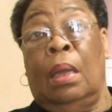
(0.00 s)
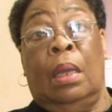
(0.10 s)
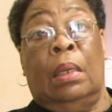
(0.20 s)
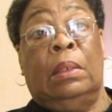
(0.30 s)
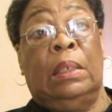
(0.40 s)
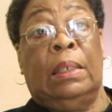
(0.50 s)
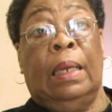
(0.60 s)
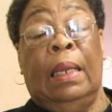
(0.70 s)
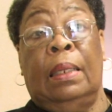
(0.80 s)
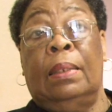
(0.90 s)
It's just
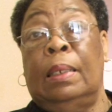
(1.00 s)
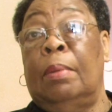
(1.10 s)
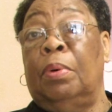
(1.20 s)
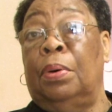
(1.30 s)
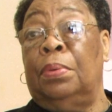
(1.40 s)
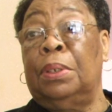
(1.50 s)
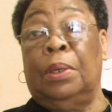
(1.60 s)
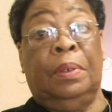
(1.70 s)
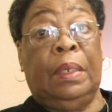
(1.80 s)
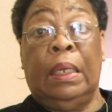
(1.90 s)
like they said, I'm going to
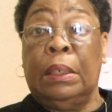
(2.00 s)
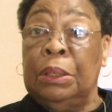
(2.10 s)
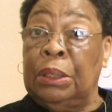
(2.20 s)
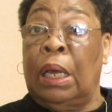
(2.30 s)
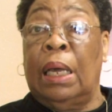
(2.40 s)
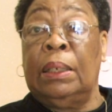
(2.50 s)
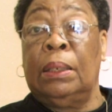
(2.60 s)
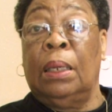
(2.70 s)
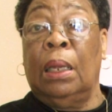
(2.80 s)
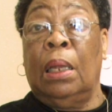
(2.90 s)
start taking shots.